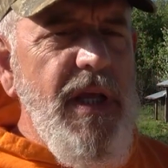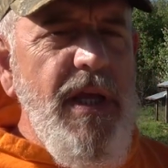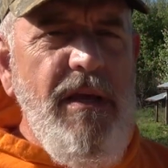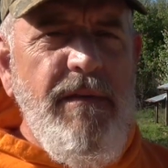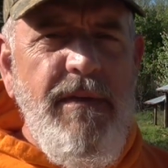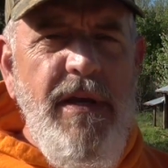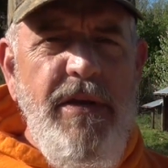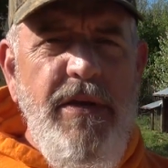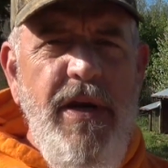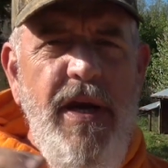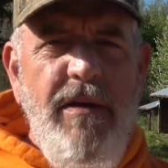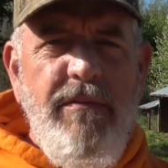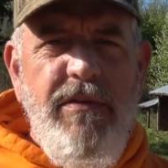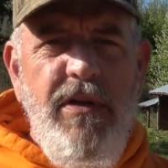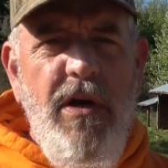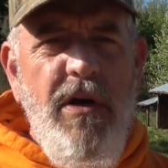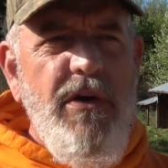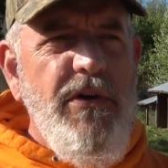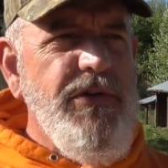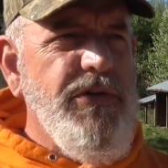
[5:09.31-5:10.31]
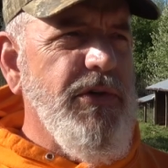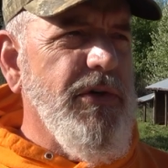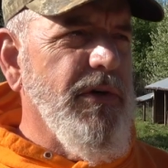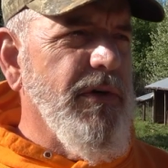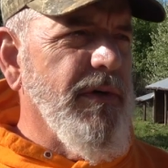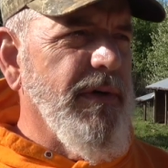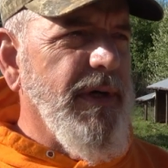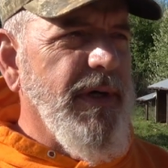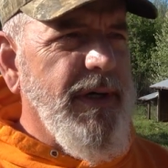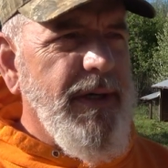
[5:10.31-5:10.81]
And then you have
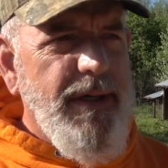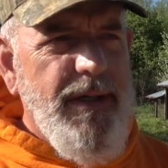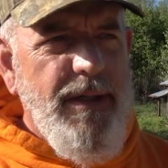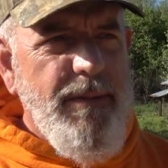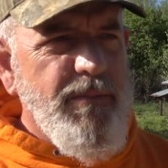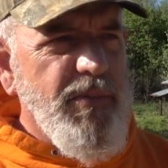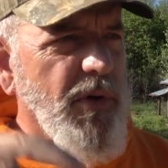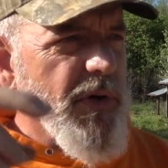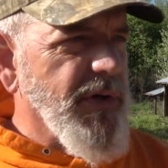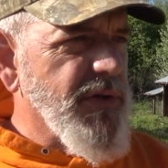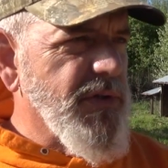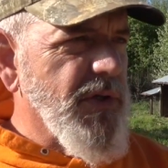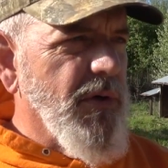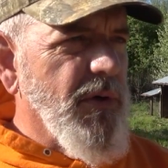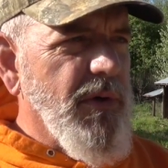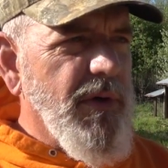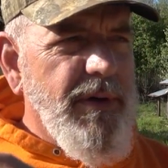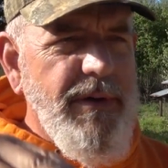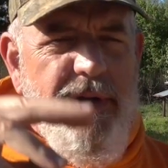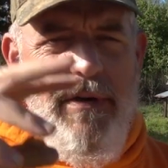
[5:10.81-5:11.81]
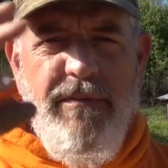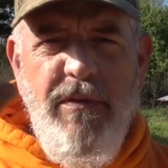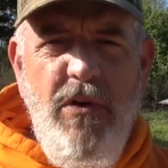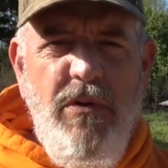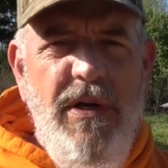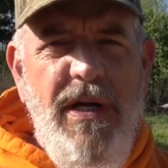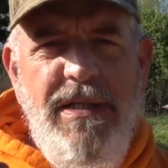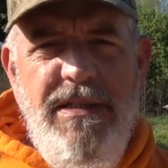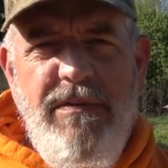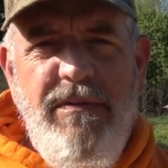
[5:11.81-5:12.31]
larger protozoa, you have all
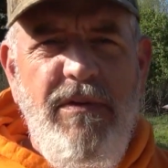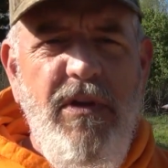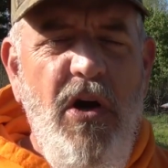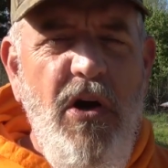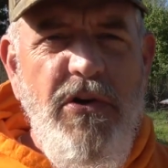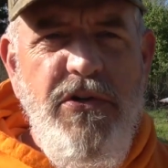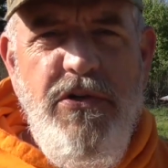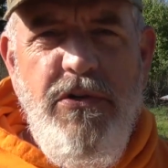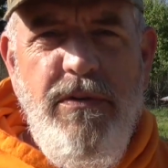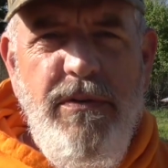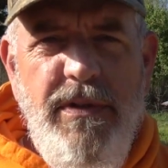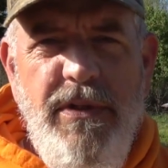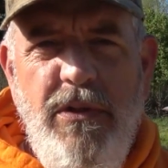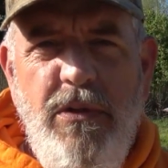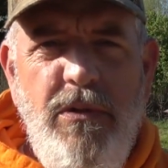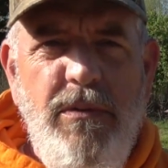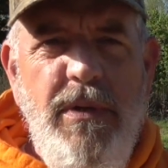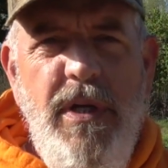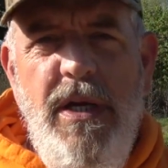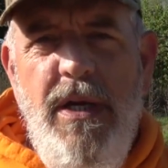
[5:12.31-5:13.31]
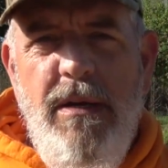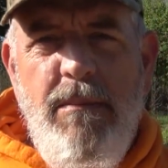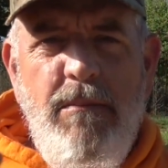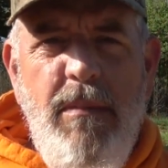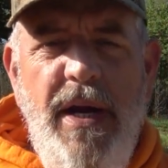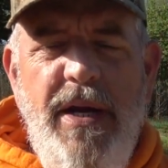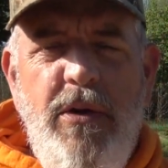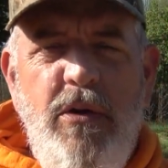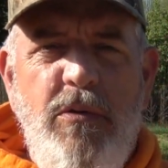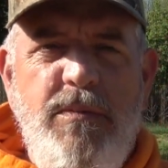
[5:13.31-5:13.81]
kinds of larger little
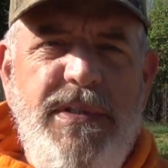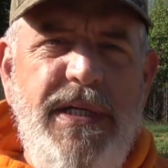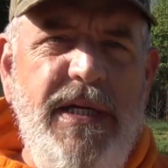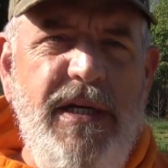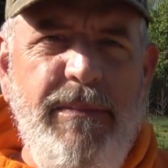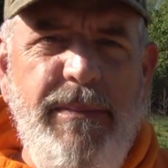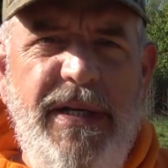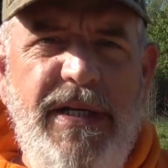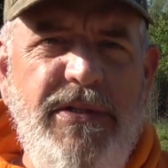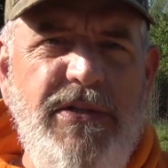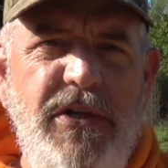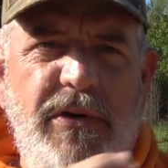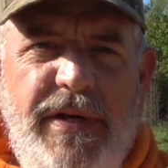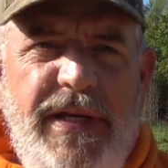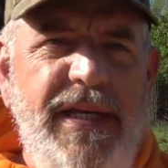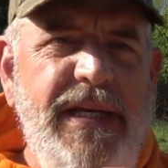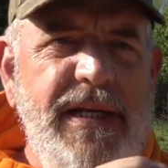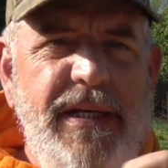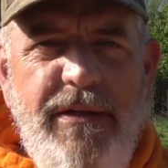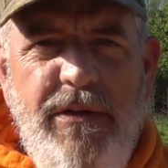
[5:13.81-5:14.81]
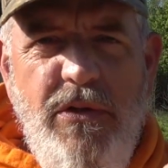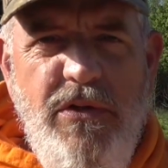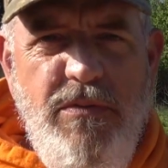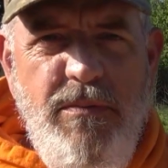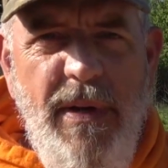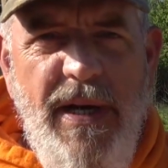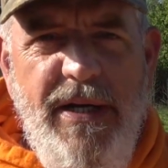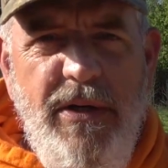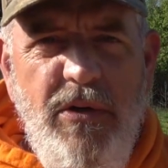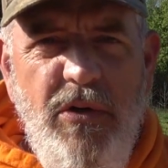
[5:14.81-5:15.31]
microbes that come in and start eating
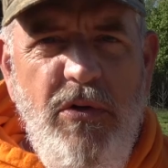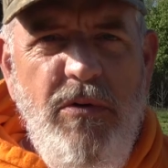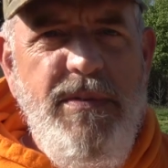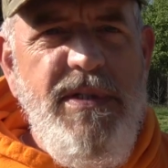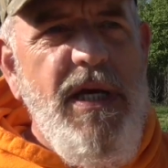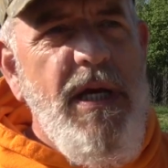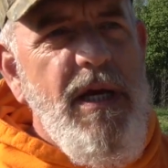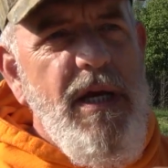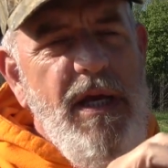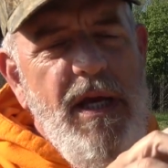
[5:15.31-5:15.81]
those microbes.